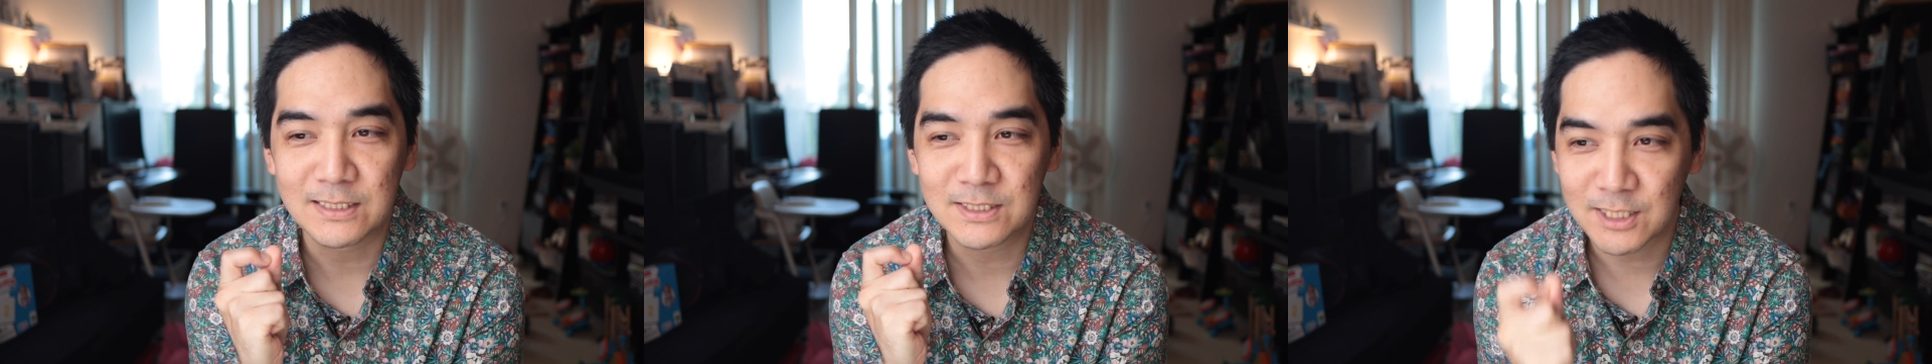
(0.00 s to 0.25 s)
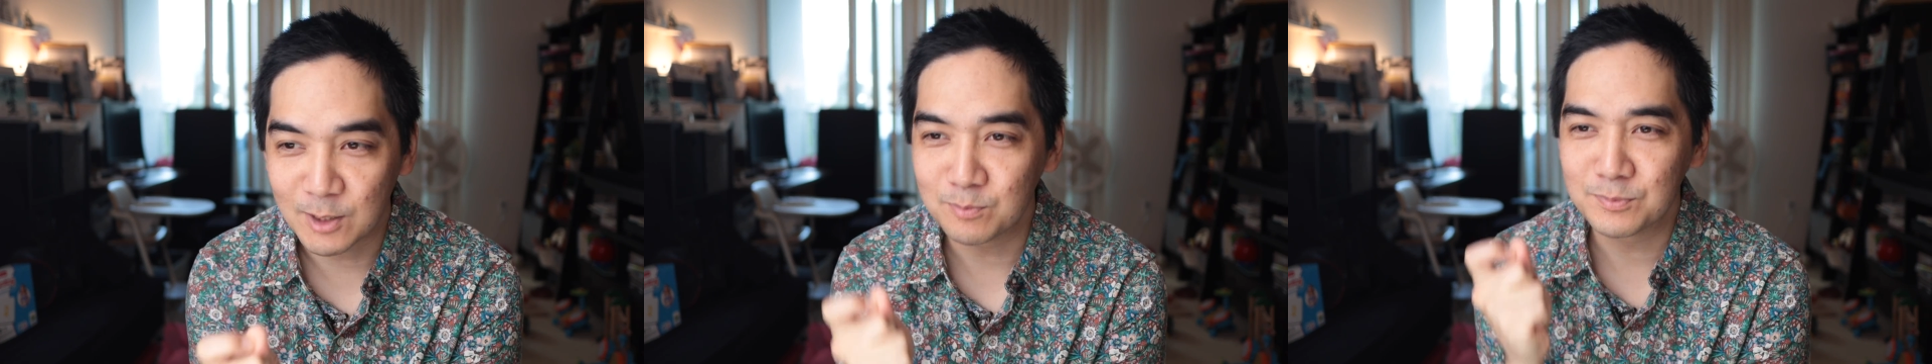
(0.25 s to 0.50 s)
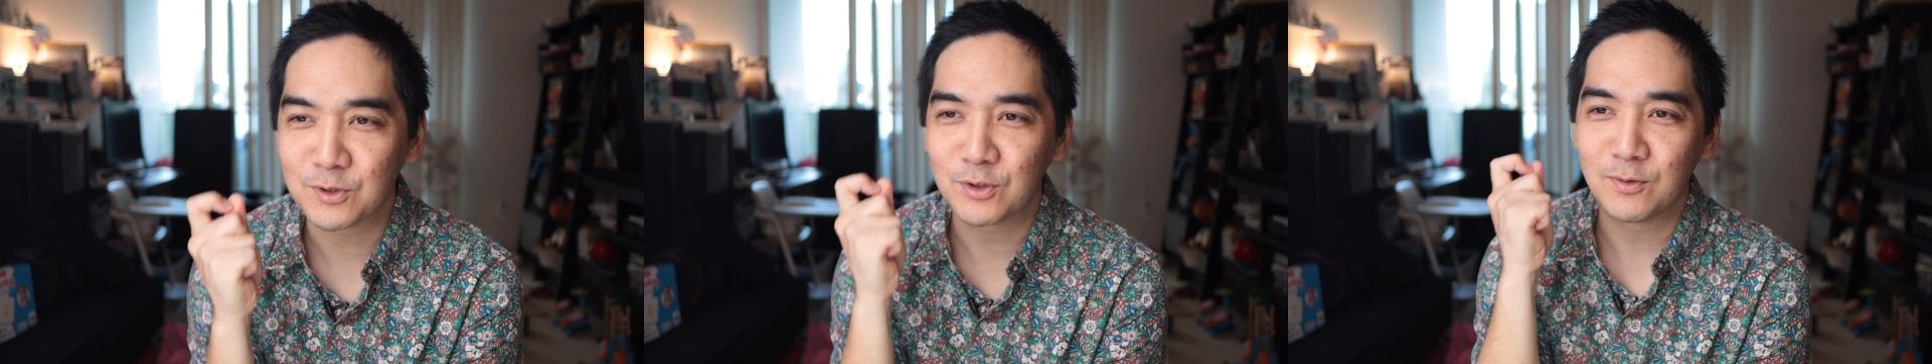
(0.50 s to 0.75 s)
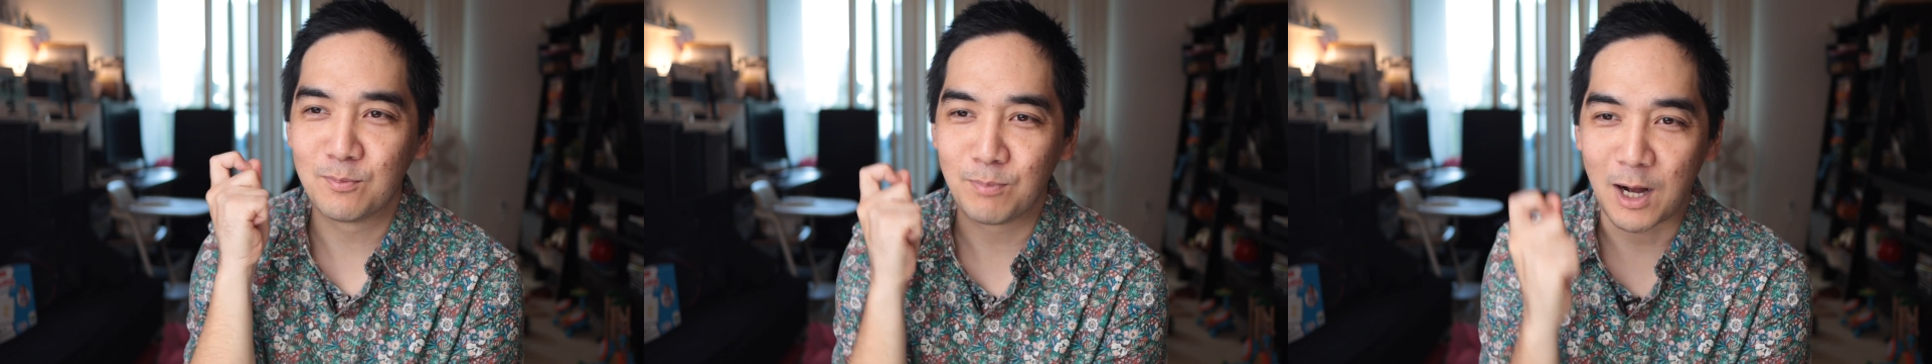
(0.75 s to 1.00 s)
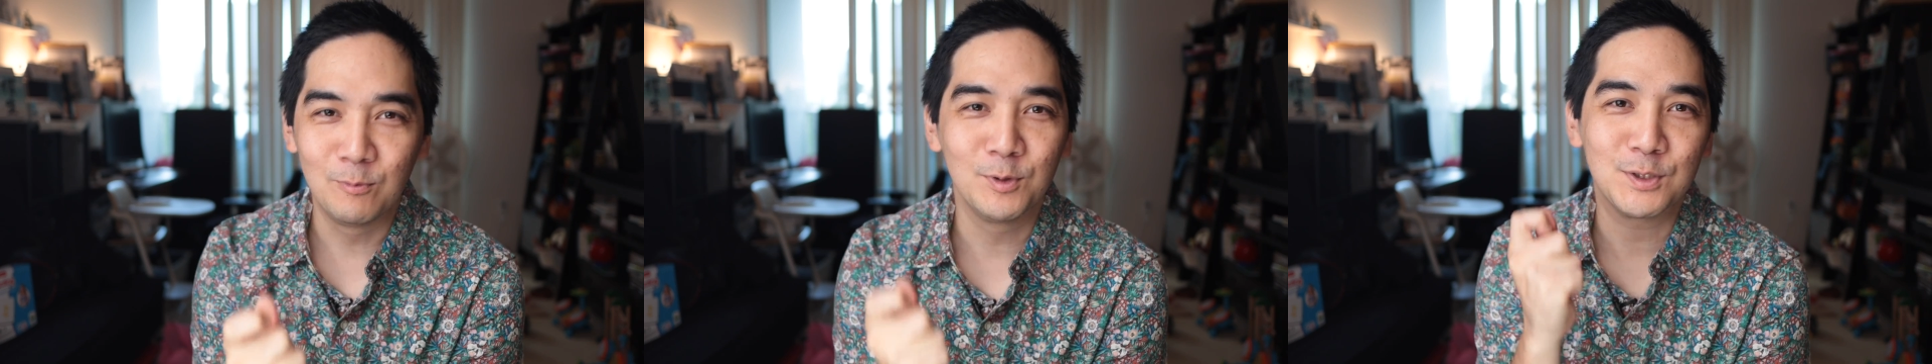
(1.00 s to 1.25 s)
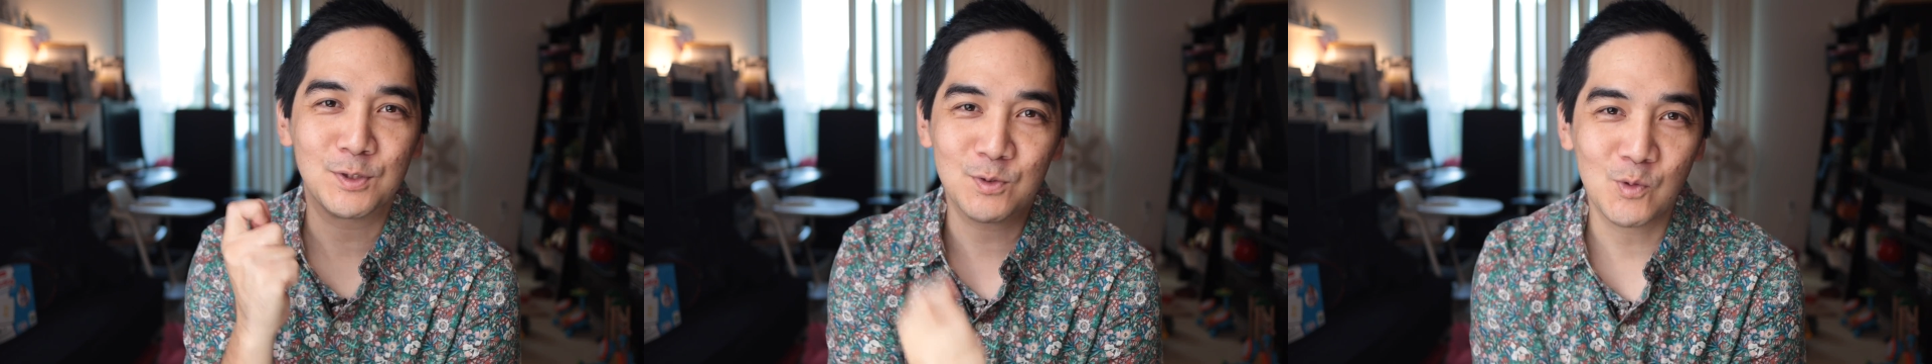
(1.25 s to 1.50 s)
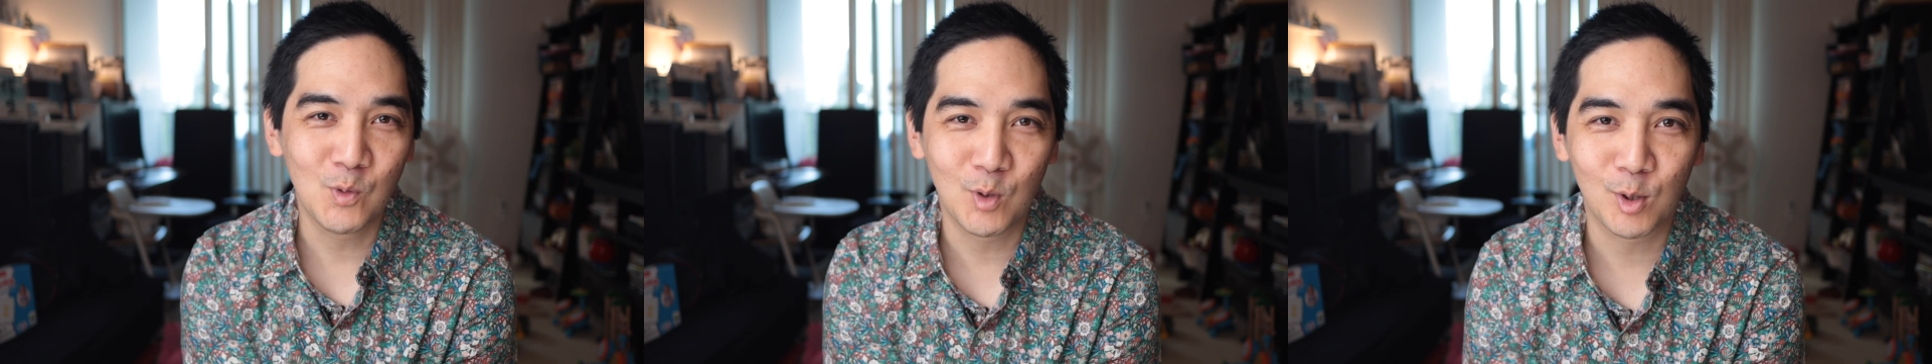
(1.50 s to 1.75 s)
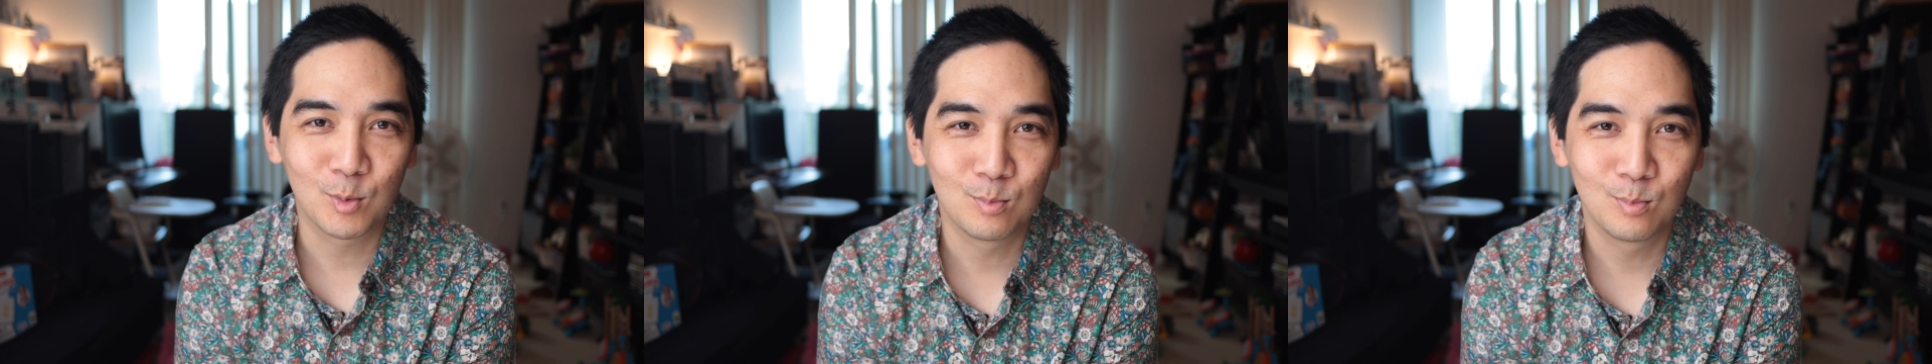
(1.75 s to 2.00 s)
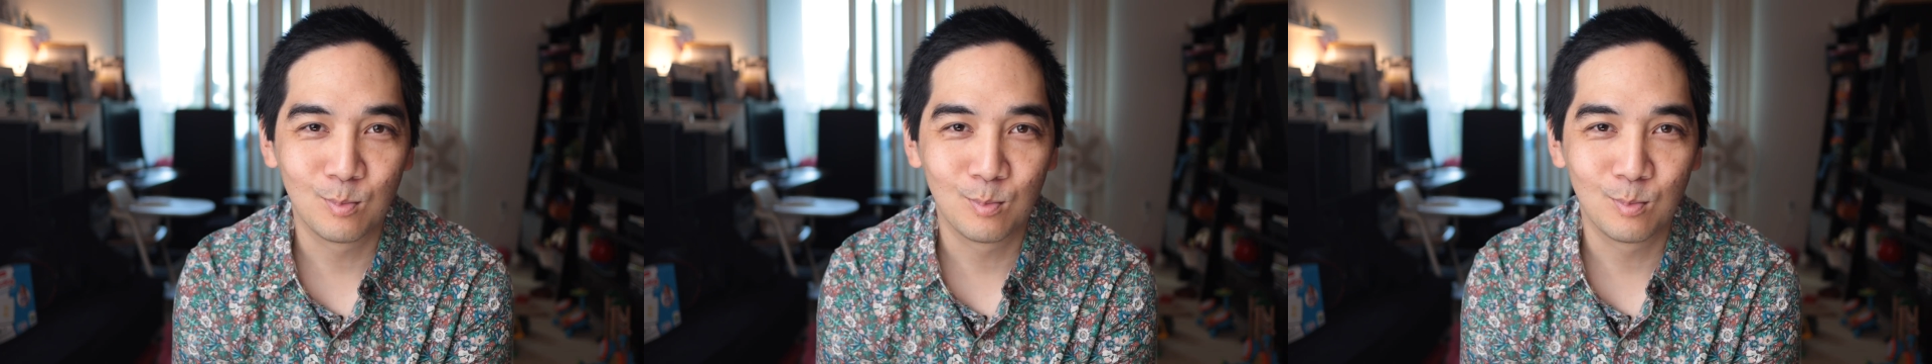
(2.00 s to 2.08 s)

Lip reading: some sort of public school